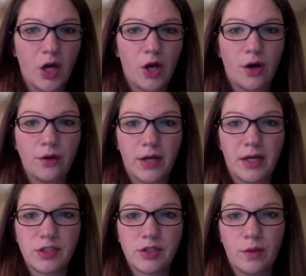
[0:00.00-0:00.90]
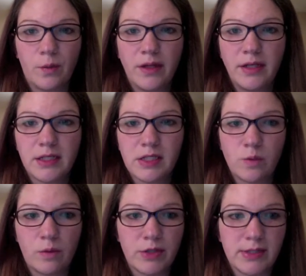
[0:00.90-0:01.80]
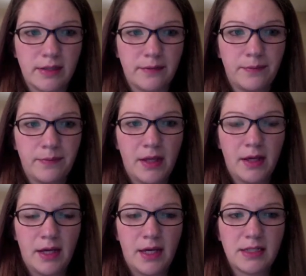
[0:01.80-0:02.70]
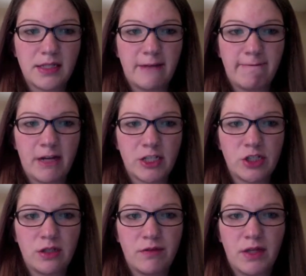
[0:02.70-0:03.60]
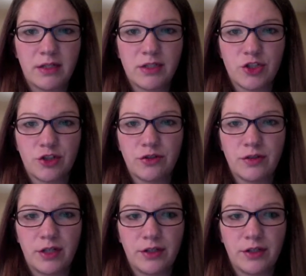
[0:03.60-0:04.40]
Okay, so what is swimmer's ear? It's an infection of the external ear